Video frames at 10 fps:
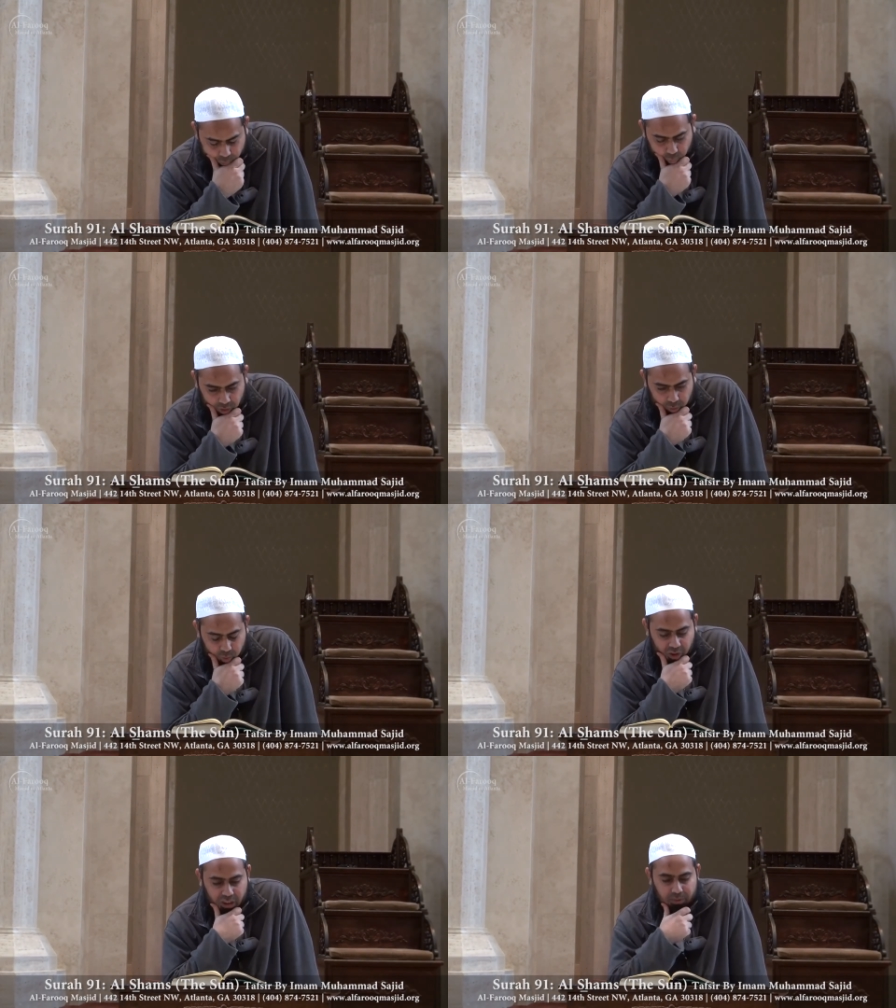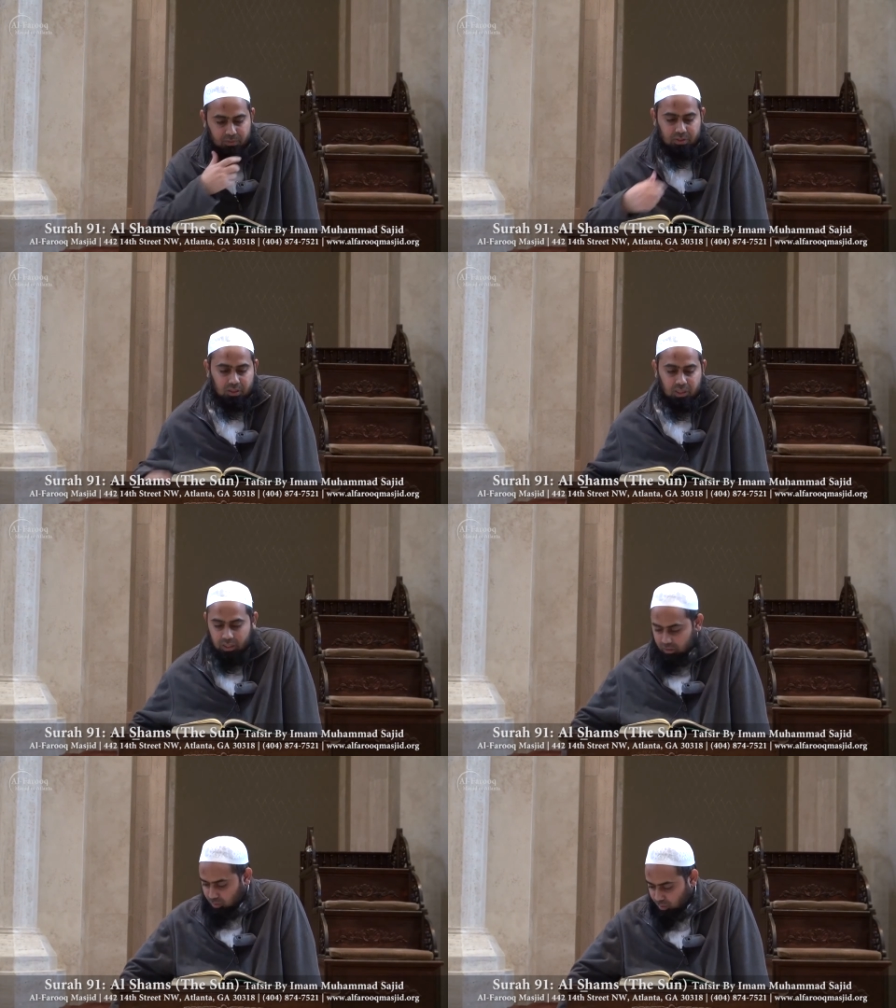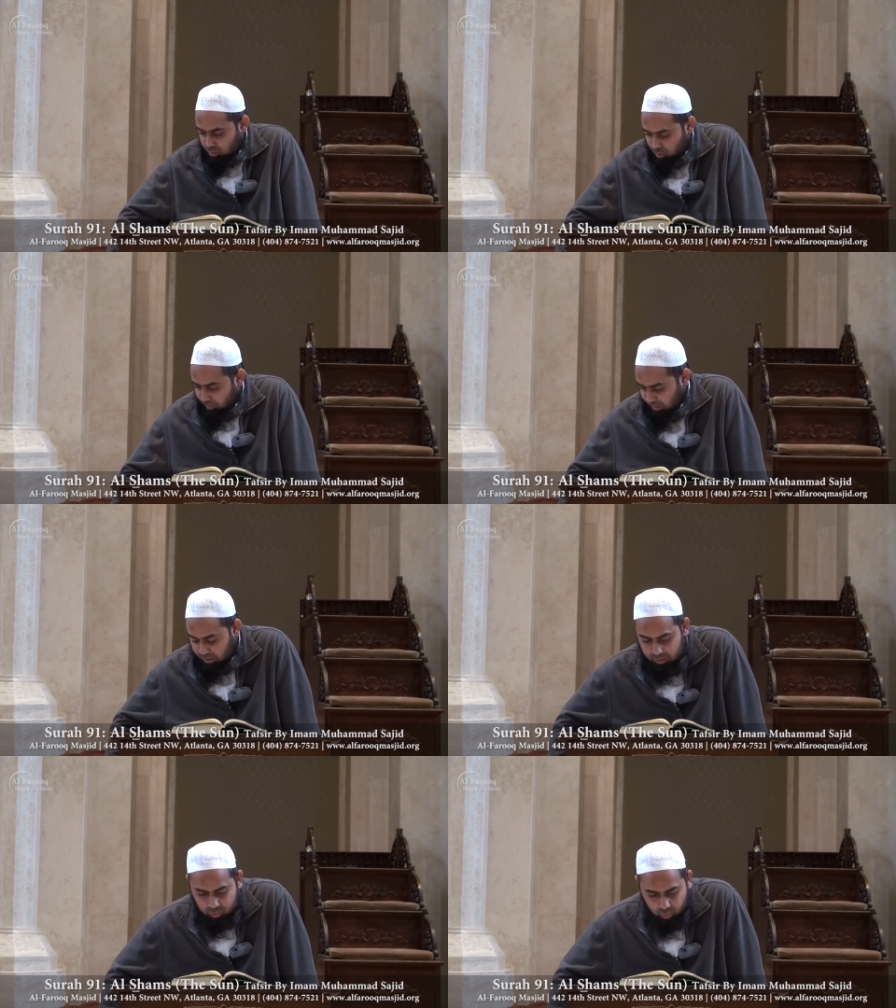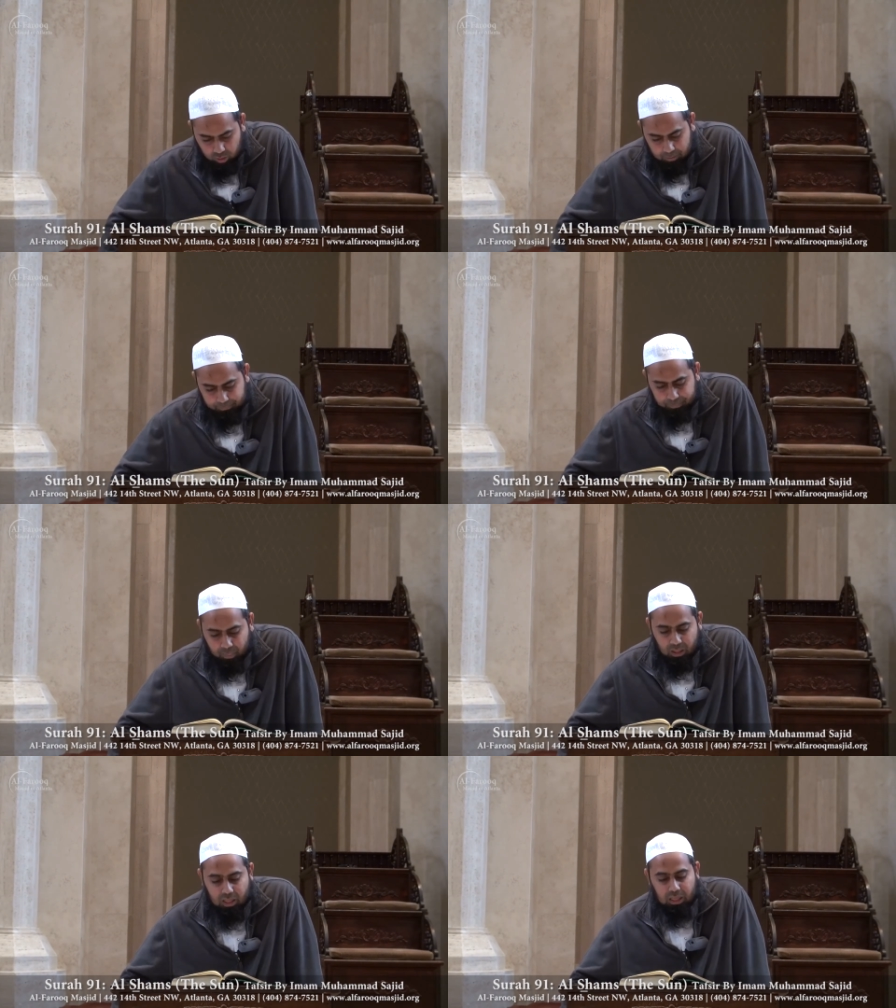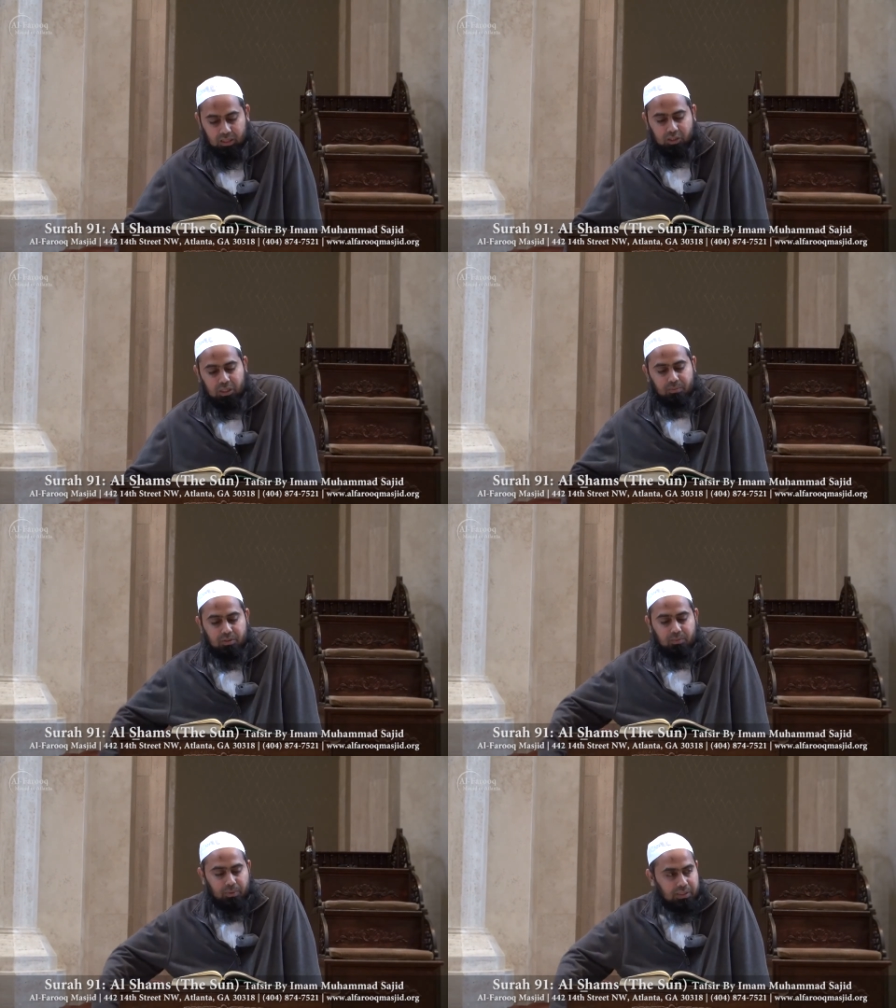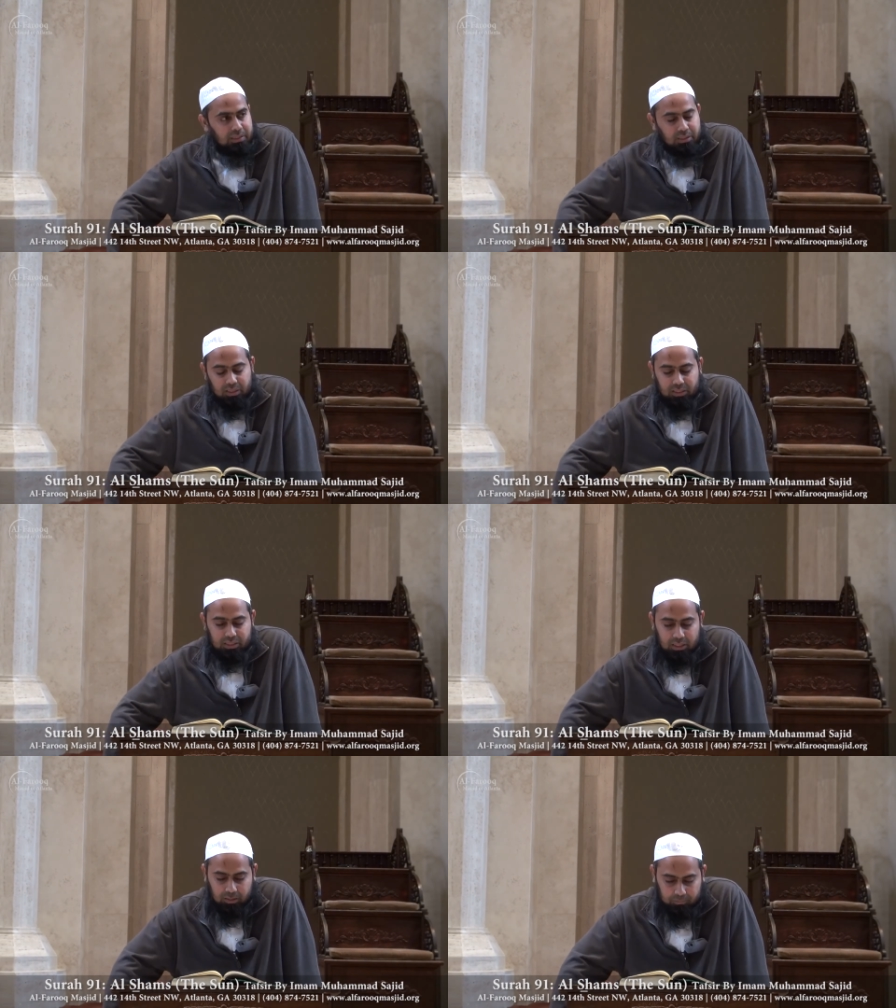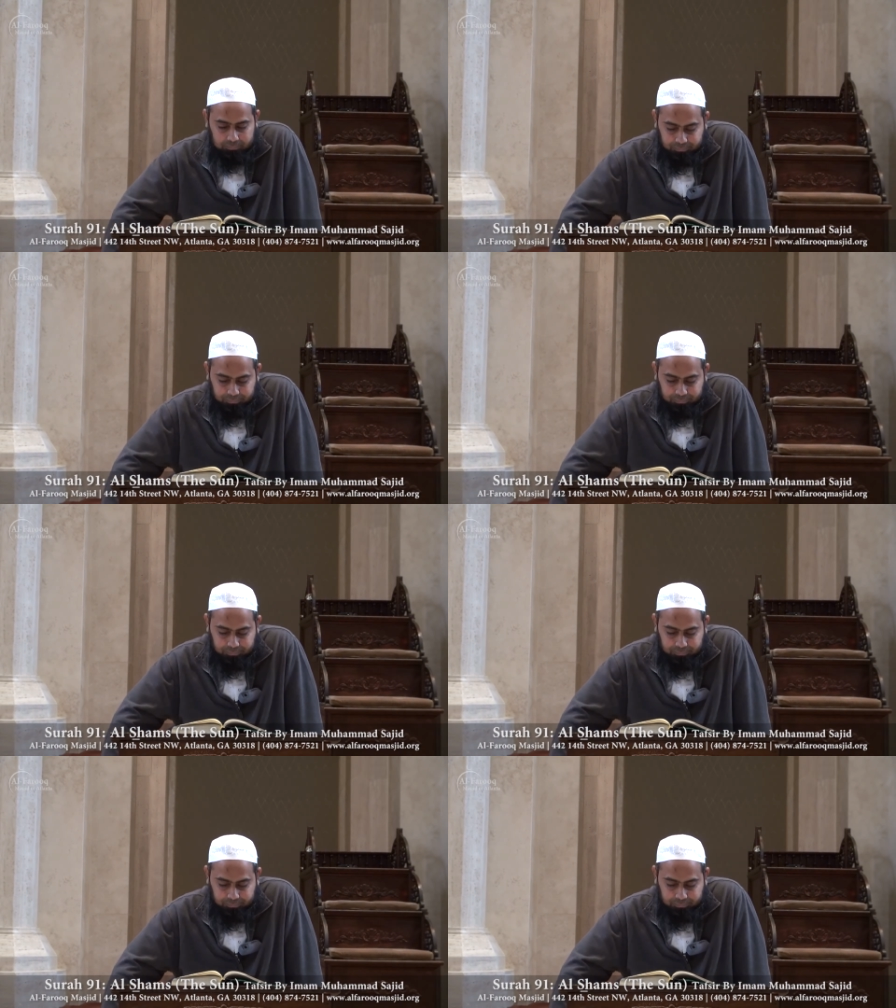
Surah Ash-Shams is also a Makki surah and Ash-Shams means the sun.